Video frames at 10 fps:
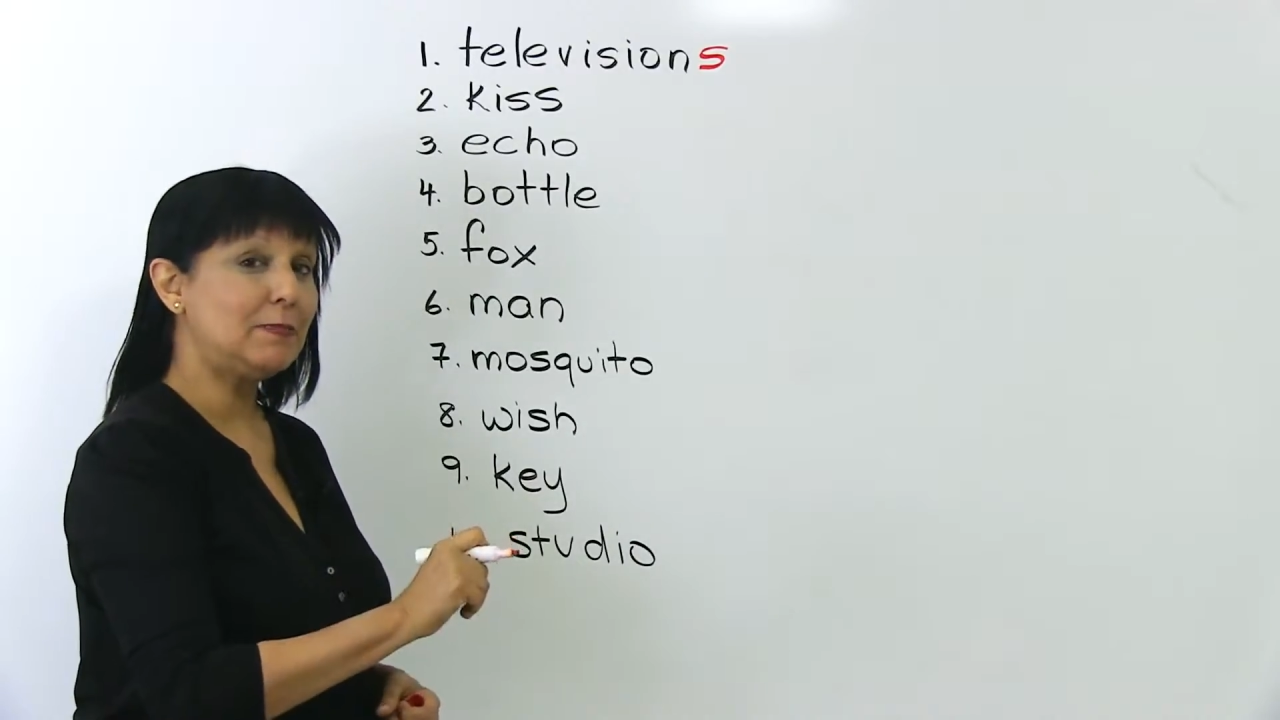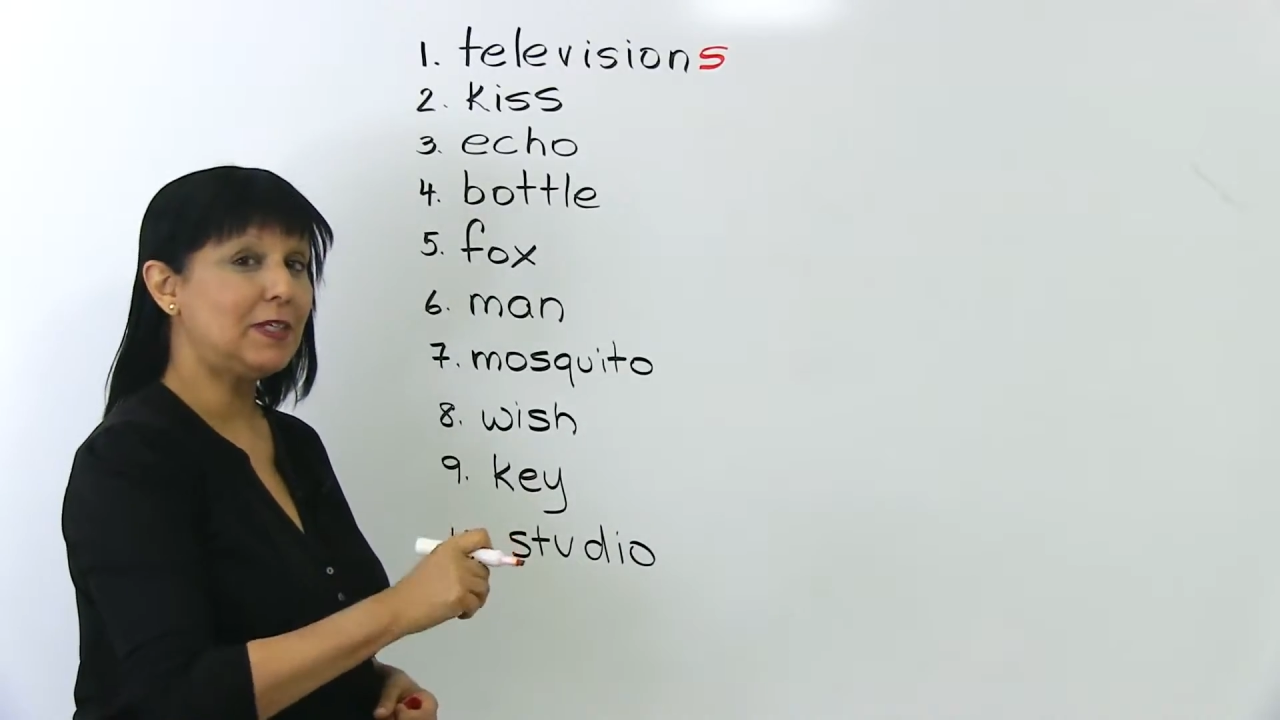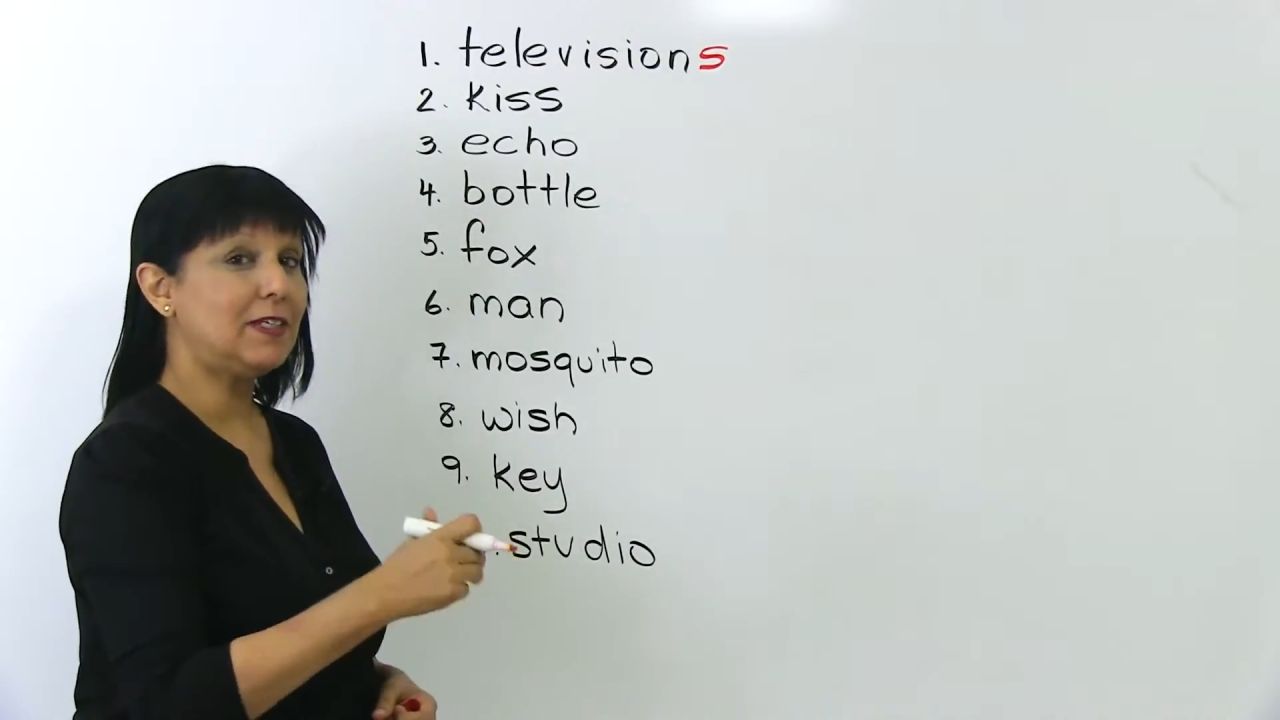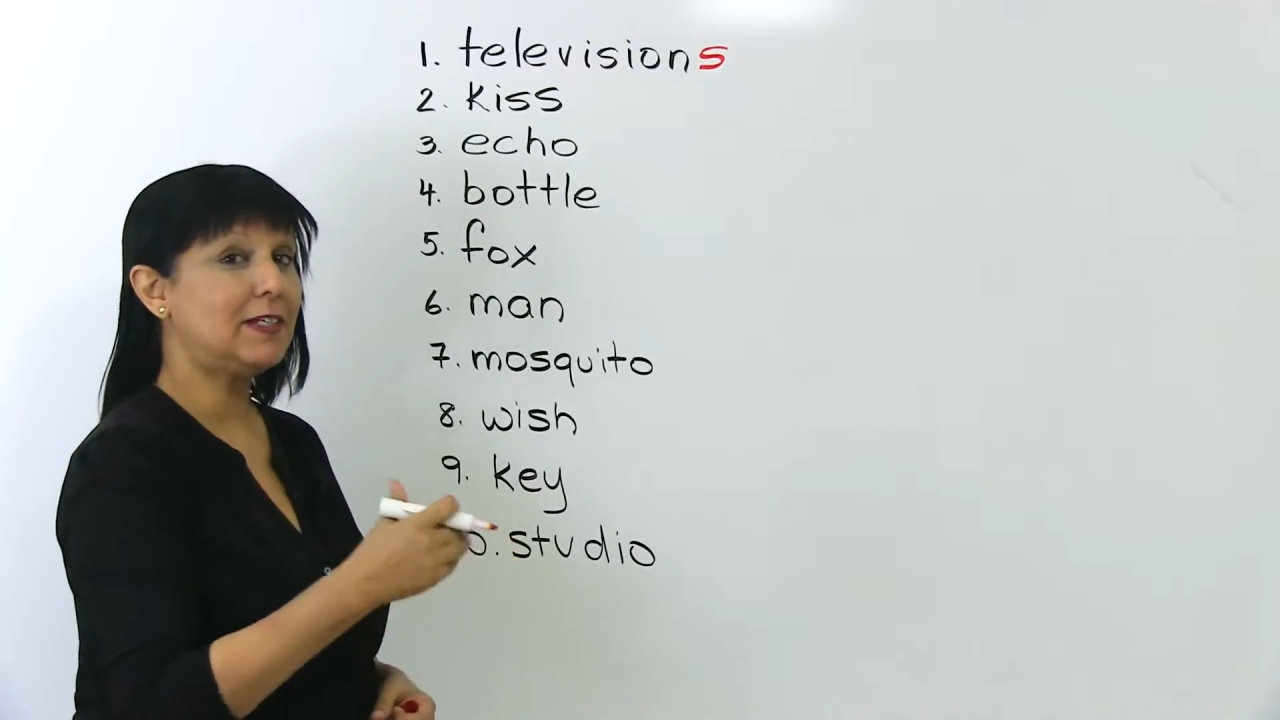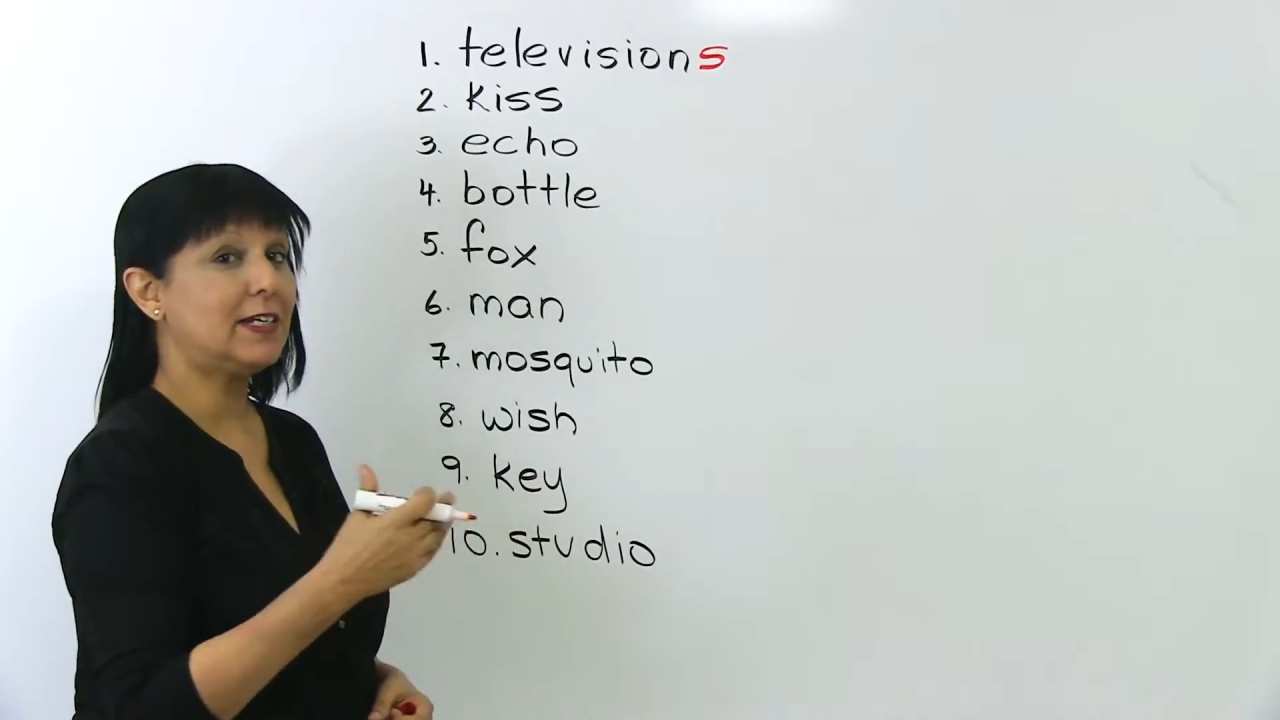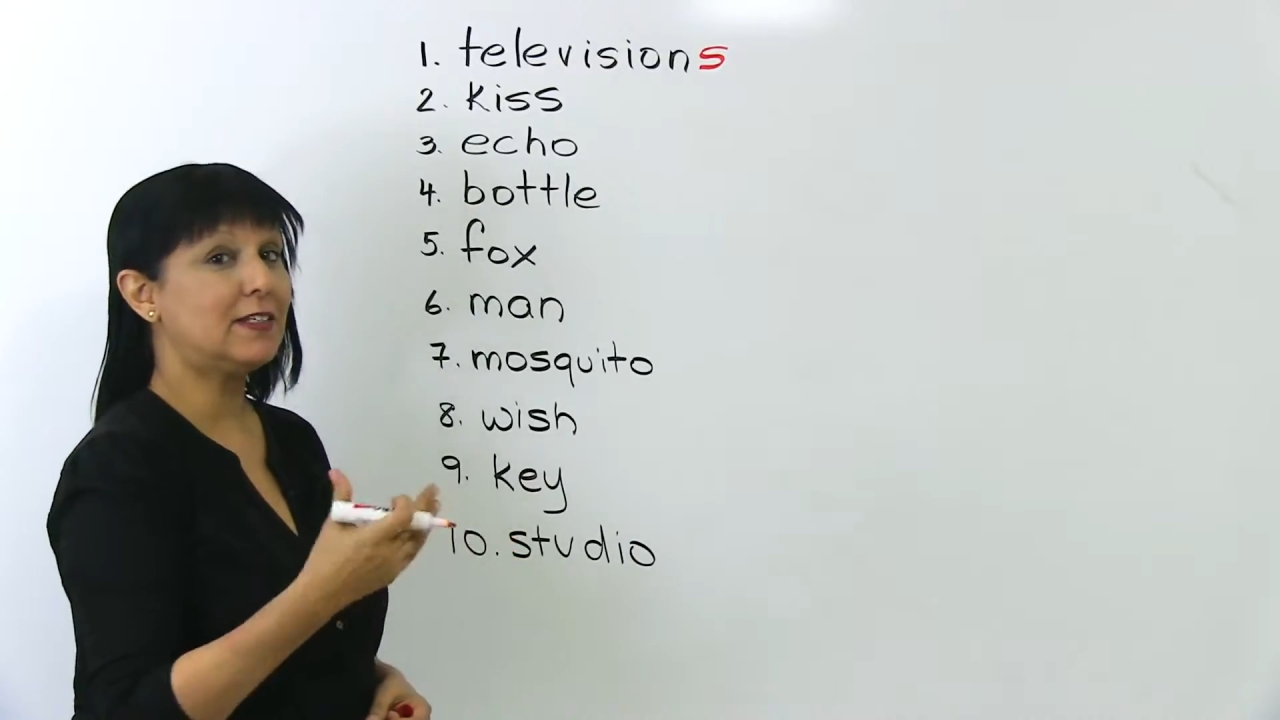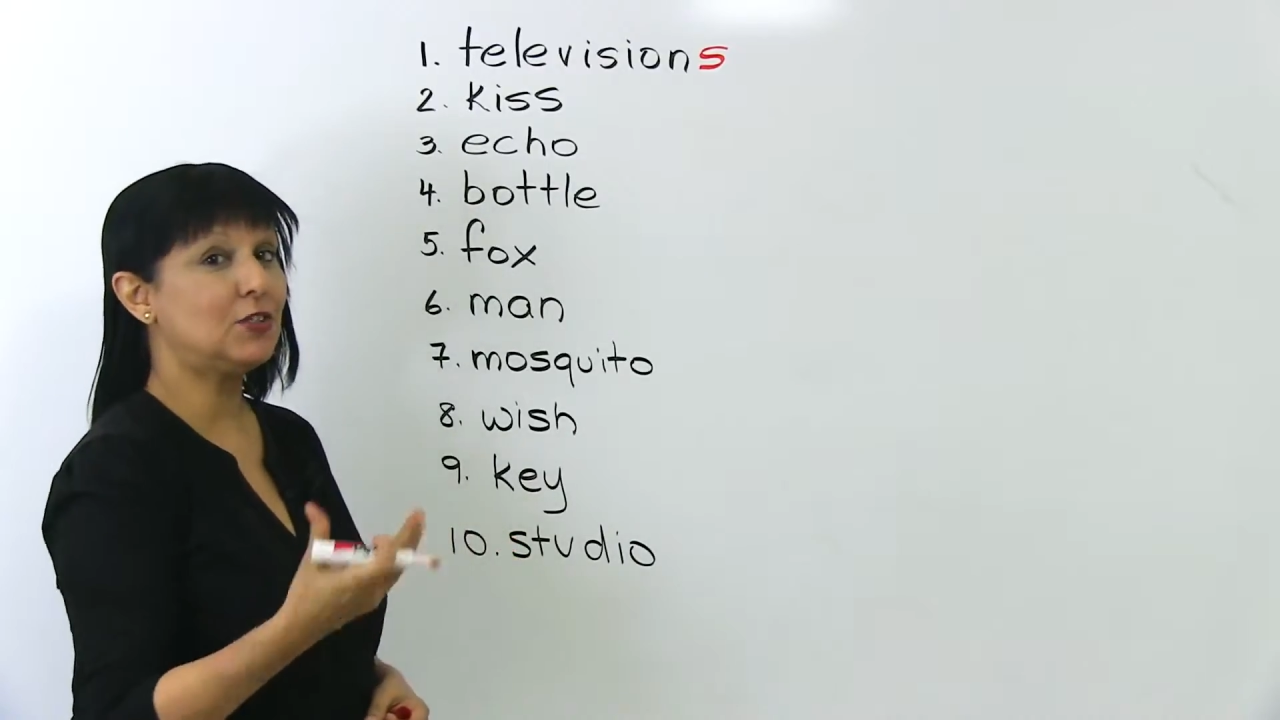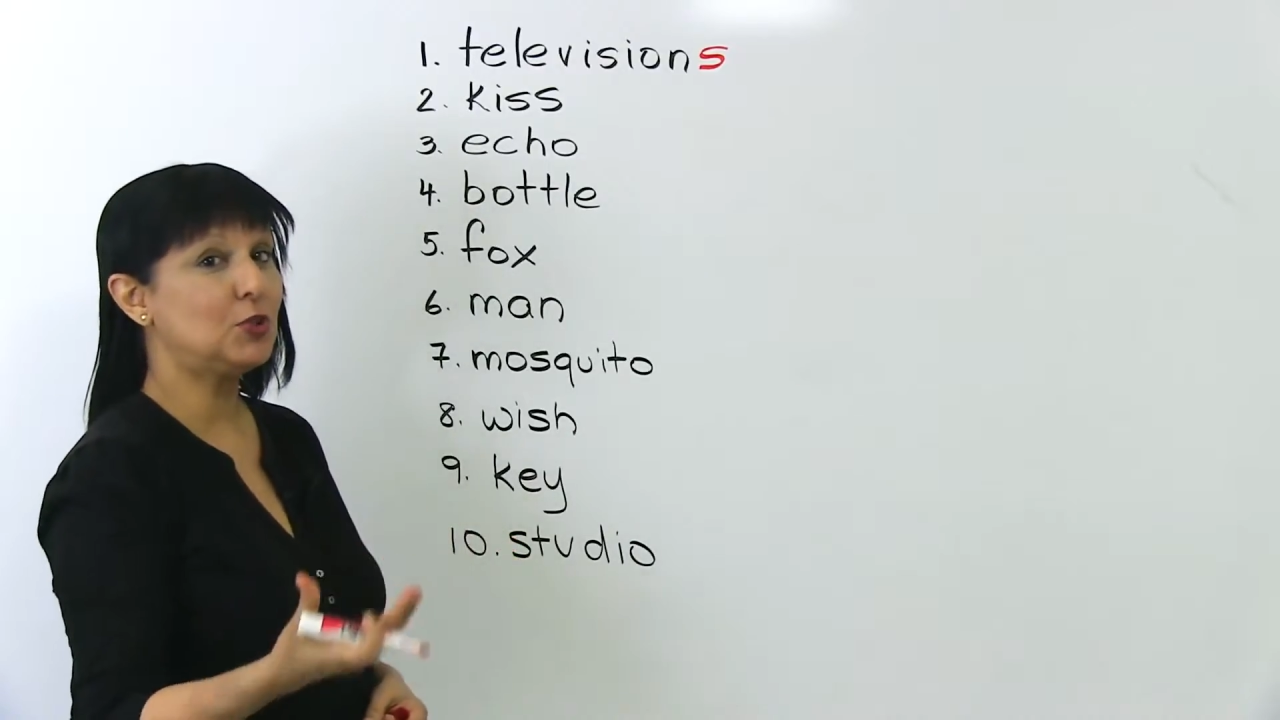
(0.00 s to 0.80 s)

but you get